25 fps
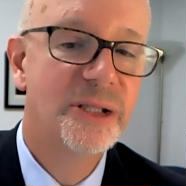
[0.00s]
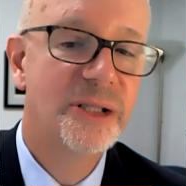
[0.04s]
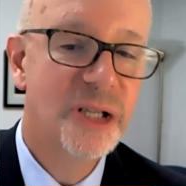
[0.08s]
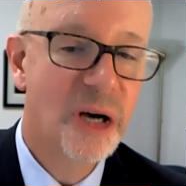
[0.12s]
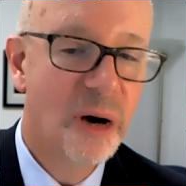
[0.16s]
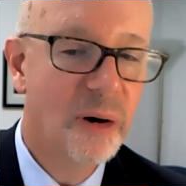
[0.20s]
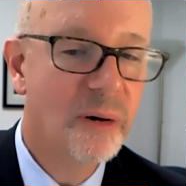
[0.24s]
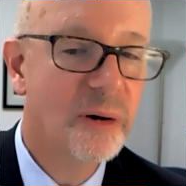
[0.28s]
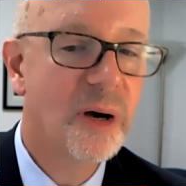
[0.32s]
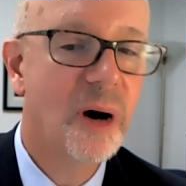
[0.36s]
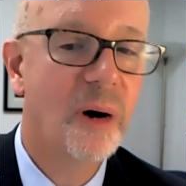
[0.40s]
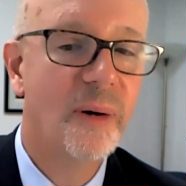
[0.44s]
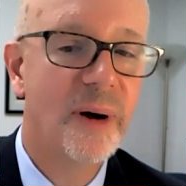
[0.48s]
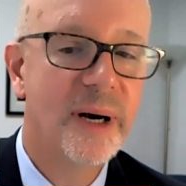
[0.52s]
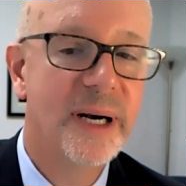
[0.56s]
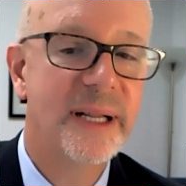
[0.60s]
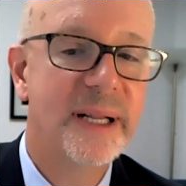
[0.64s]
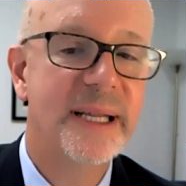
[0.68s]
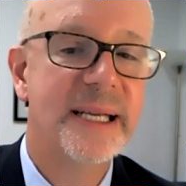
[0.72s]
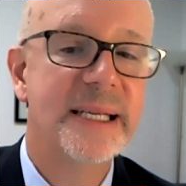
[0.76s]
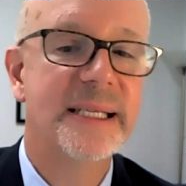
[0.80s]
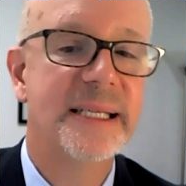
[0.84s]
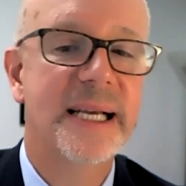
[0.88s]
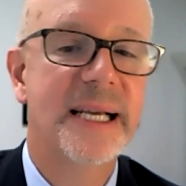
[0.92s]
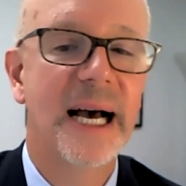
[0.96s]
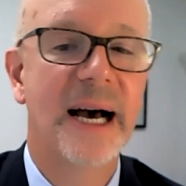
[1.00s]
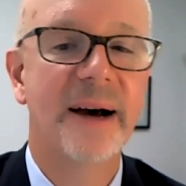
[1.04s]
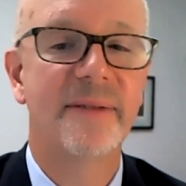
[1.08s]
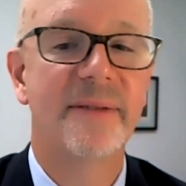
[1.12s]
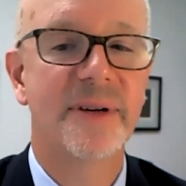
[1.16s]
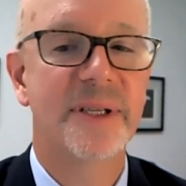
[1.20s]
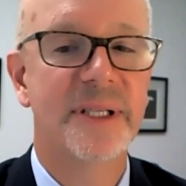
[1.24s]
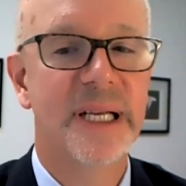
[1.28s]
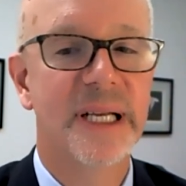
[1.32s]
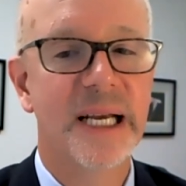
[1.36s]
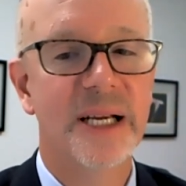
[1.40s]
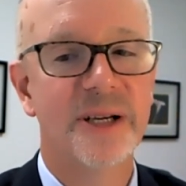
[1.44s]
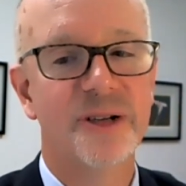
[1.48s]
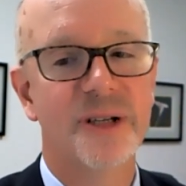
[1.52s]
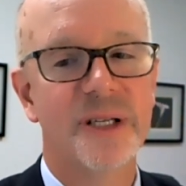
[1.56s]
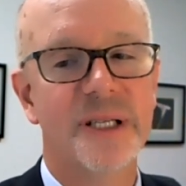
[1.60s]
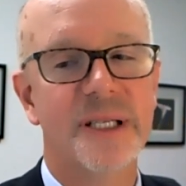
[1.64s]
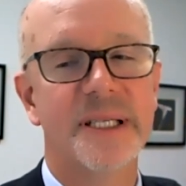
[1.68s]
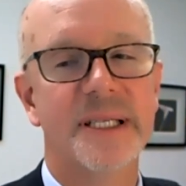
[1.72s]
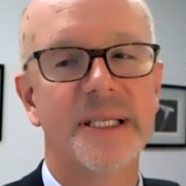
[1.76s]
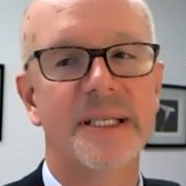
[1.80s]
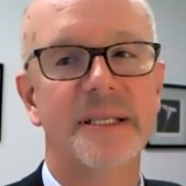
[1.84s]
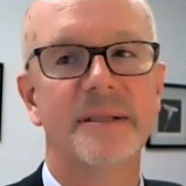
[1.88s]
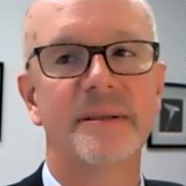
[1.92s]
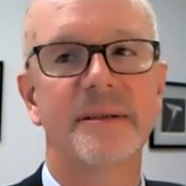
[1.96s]
Don't go into these
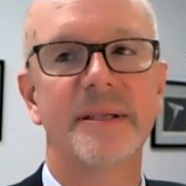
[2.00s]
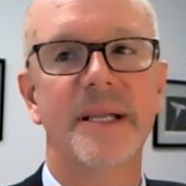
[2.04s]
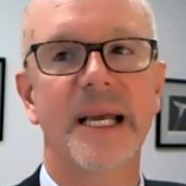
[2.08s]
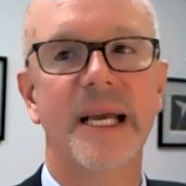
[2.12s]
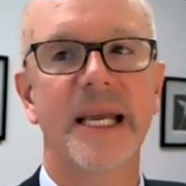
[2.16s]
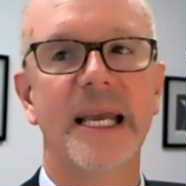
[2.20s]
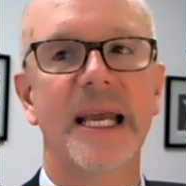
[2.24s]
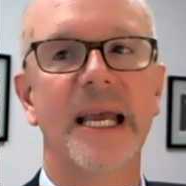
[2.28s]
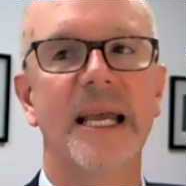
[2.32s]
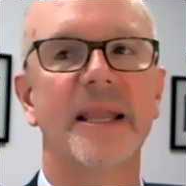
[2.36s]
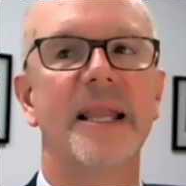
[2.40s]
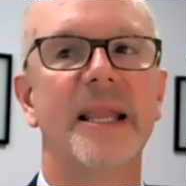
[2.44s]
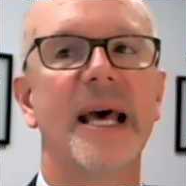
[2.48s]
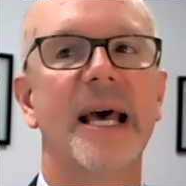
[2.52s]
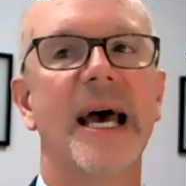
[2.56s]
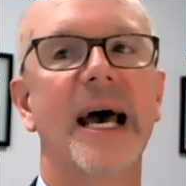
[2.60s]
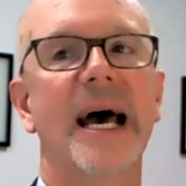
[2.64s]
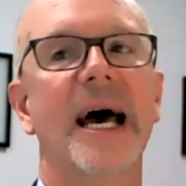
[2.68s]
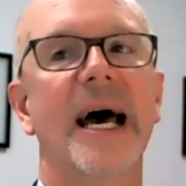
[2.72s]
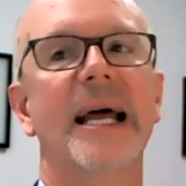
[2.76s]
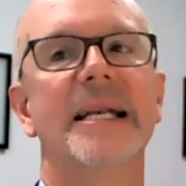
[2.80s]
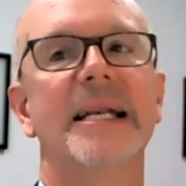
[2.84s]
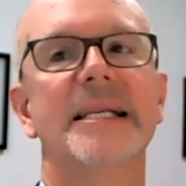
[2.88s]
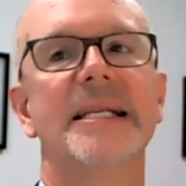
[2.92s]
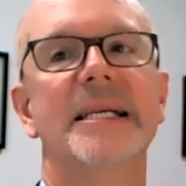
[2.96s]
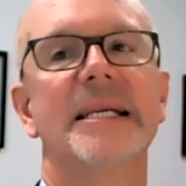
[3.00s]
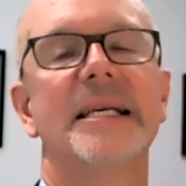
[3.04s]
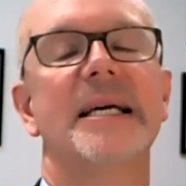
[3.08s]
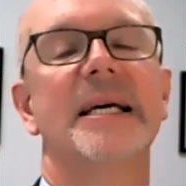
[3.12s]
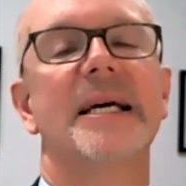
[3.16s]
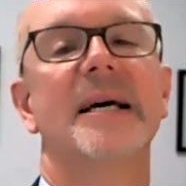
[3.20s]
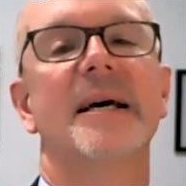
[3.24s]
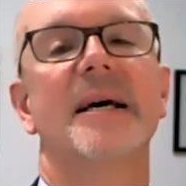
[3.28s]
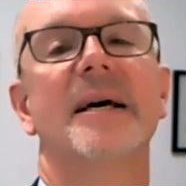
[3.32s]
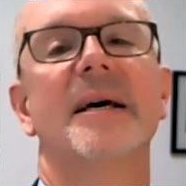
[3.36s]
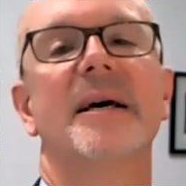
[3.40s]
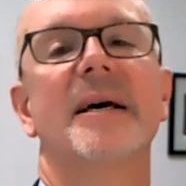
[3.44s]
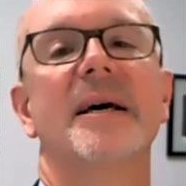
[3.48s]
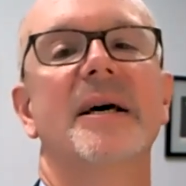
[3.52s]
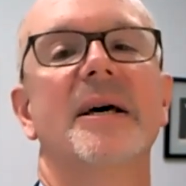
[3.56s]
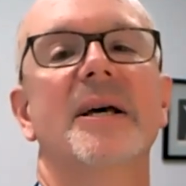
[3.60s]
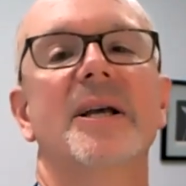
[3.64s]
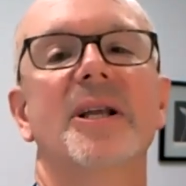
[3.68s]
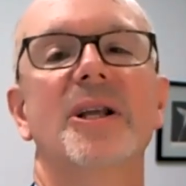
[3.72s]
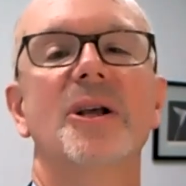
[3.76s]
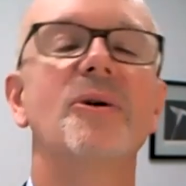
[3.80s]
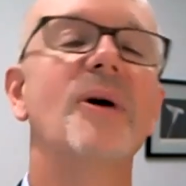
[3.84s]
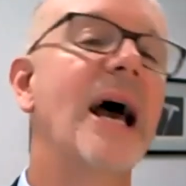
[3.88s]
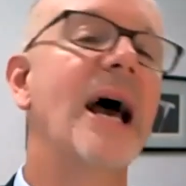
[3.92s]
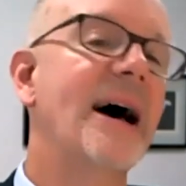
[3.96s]
conversations thinking that
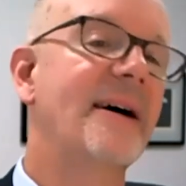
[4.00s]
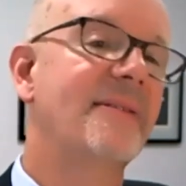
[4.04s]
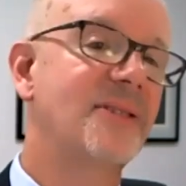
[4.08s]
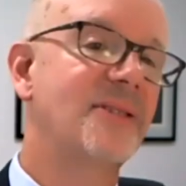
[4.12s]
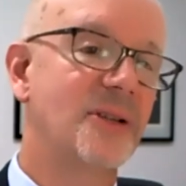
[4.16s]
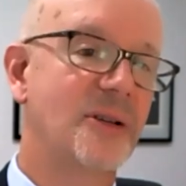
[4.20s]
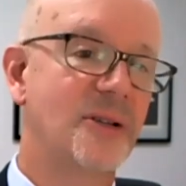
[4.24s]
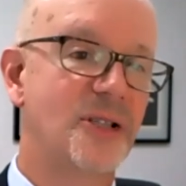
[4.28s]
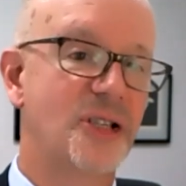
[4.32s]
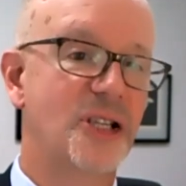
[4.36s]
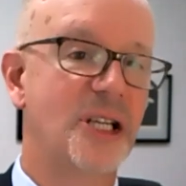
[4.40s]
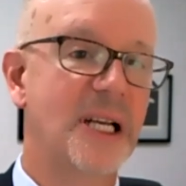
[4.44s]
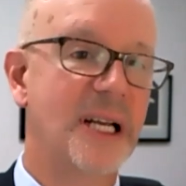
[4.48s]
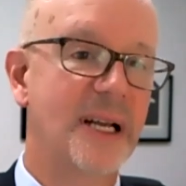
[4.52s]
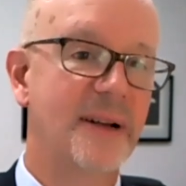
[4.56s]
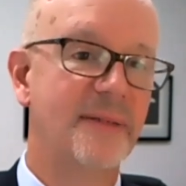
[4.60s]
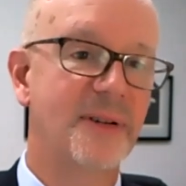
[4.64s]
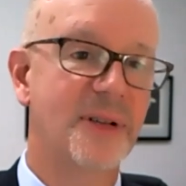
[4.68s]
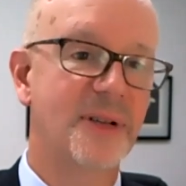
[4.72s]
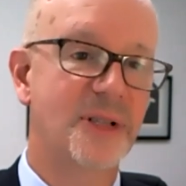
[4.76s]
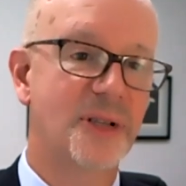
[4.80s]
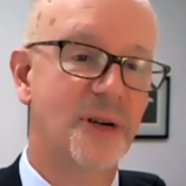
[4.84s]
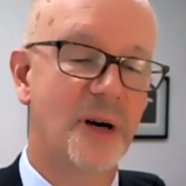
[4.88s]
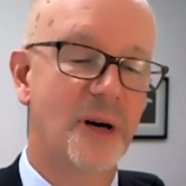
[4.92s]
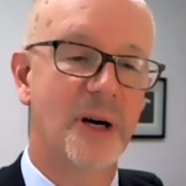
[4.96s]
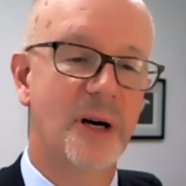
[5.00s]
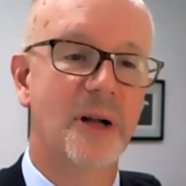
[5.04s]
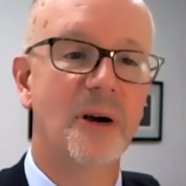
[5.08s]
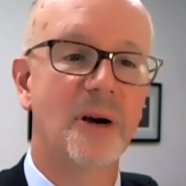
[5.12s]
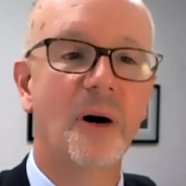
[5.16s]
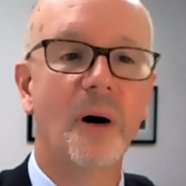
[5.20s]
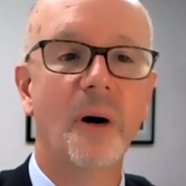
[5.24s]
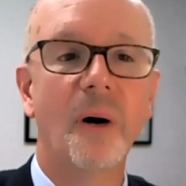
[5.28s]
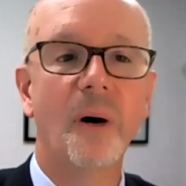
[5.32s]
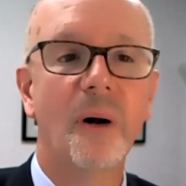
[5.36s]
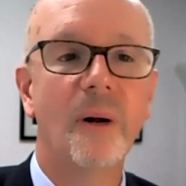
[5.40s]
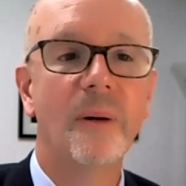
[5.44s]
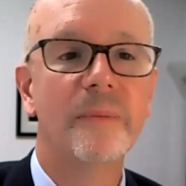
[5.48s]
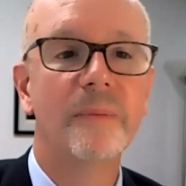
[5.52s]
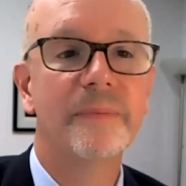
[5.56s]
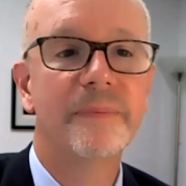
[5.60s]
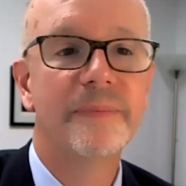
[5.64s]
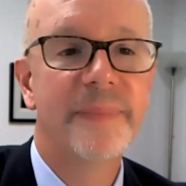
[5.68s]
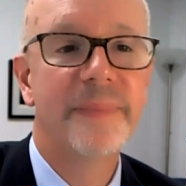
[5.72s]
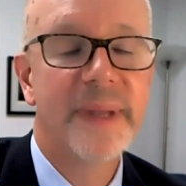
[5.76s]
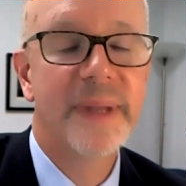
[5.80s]
you have to achieve a certain goal.